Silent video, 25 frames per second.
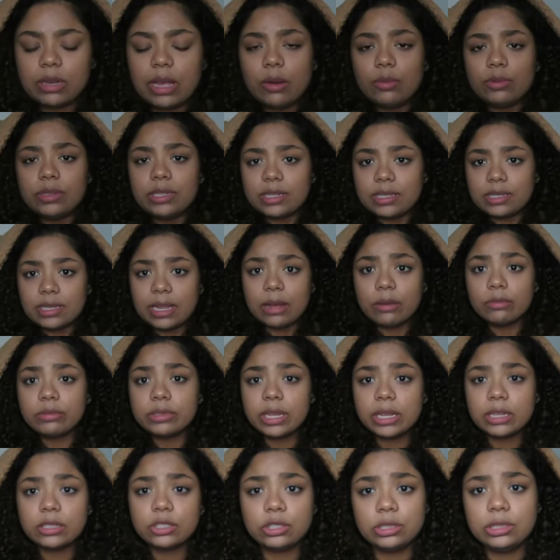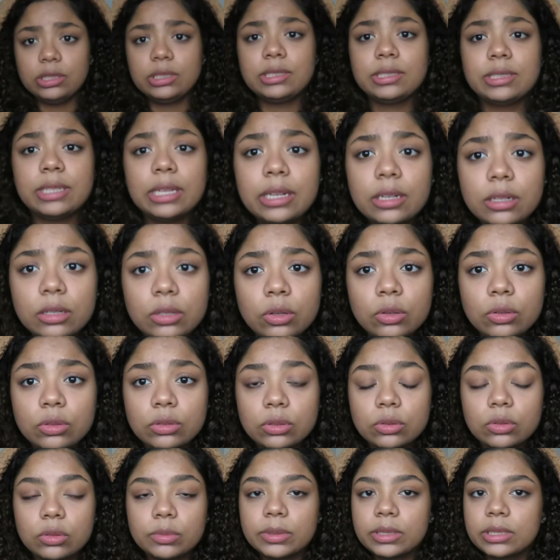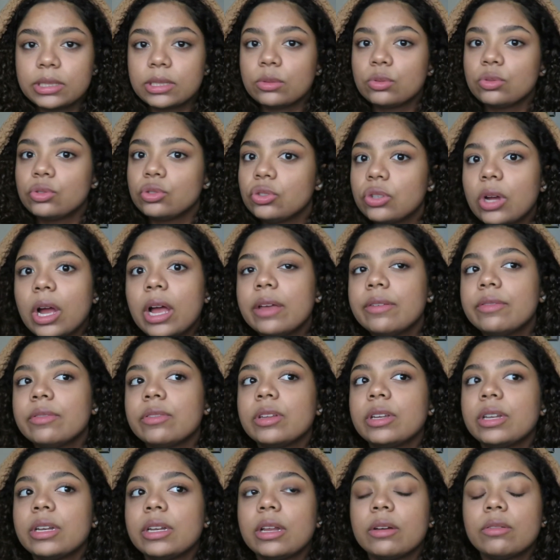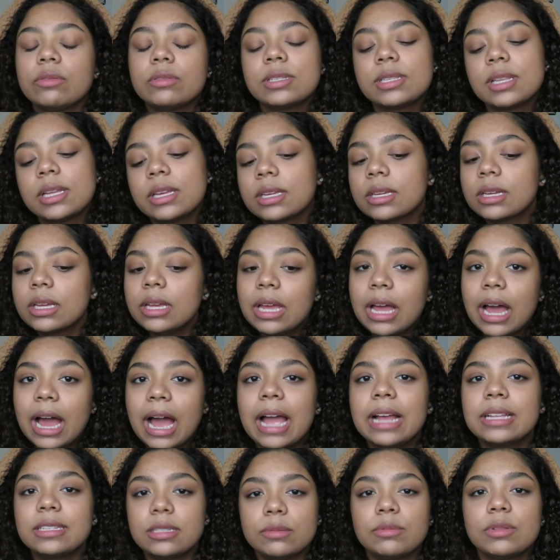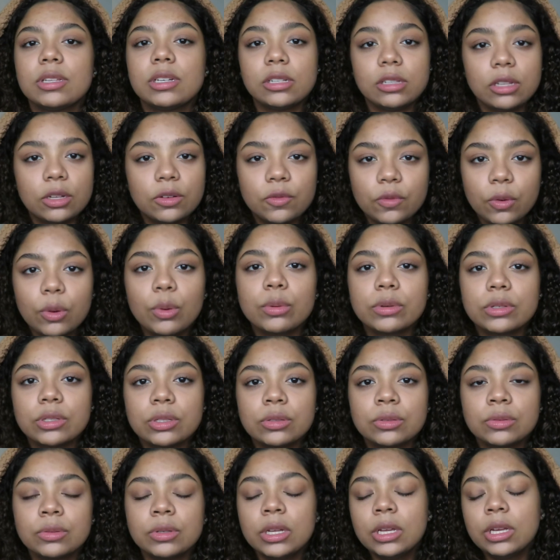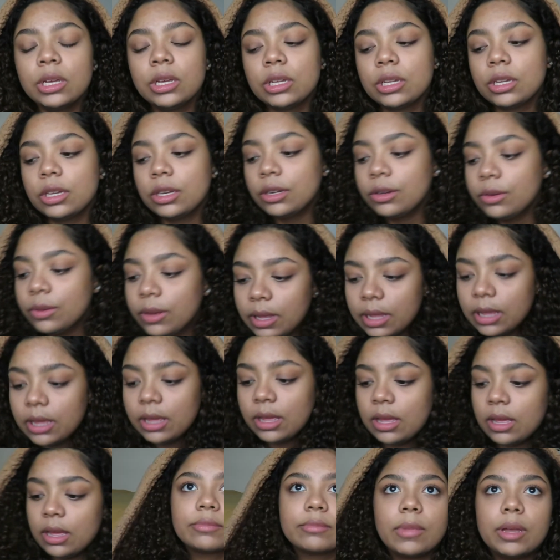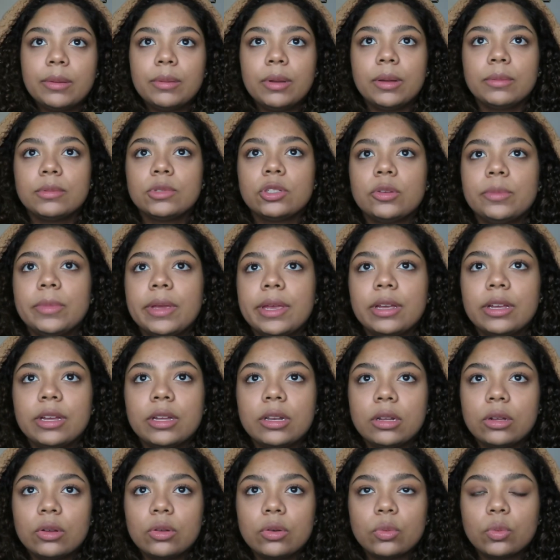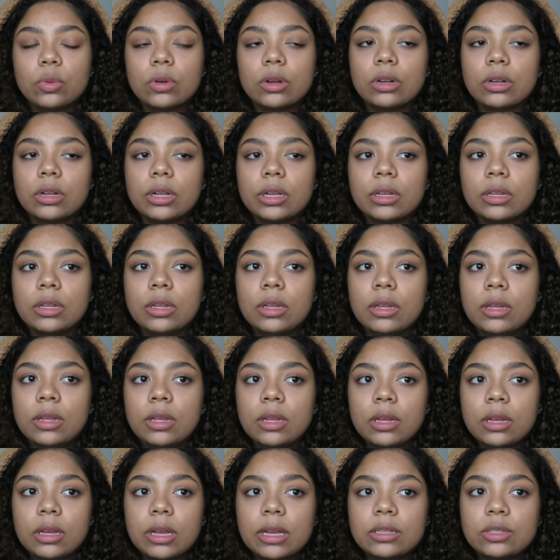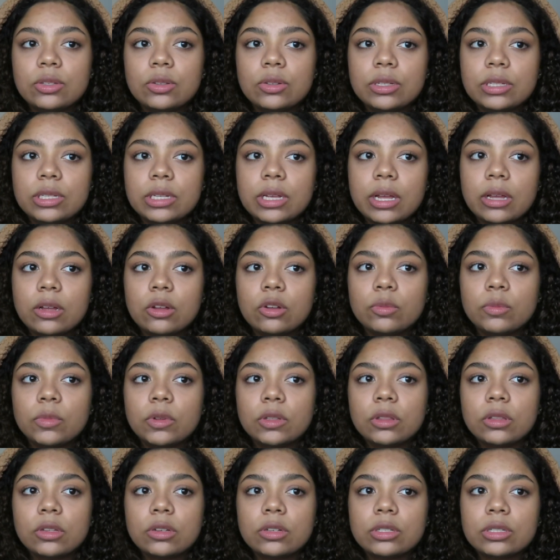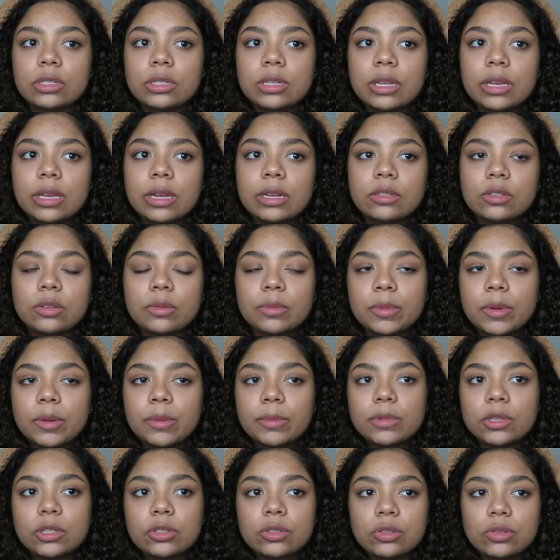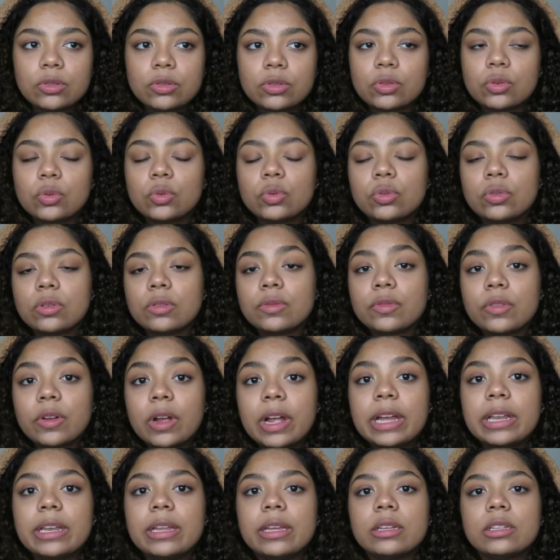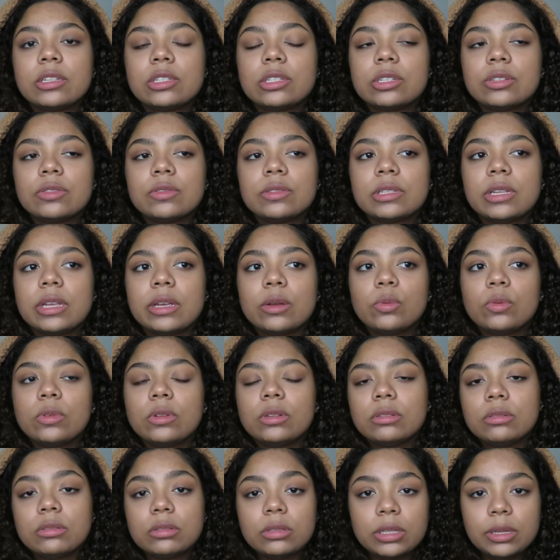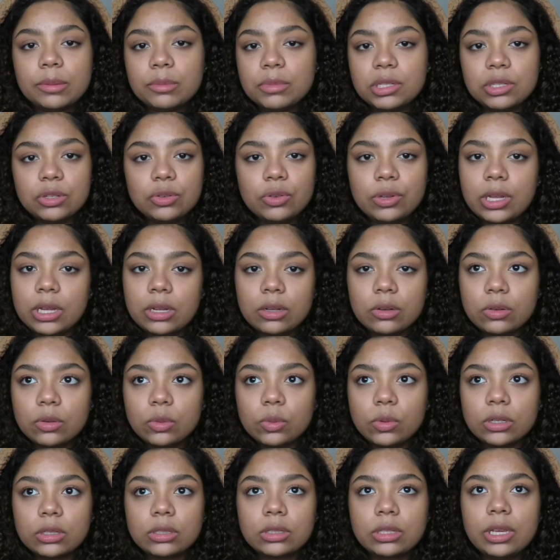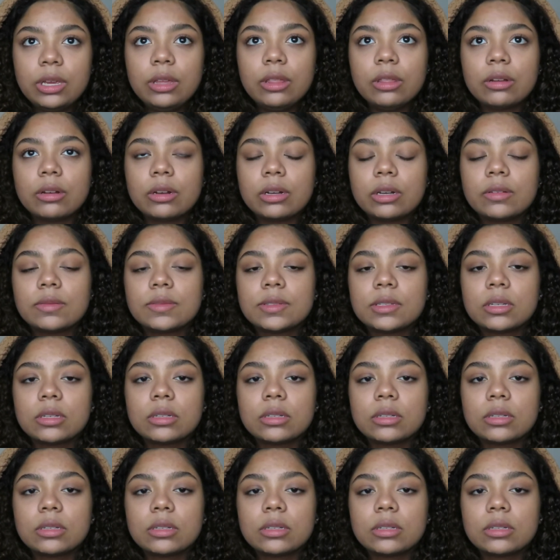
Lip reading: I was actually excited to go to school because I was driving, and I was like, I had something to look forward to, you know? My mom told me I couldn't go to work. As soon as I got home on Thursday, I told mom there's no school on Friday, and she was like, well, that means you can't go to work either, and I was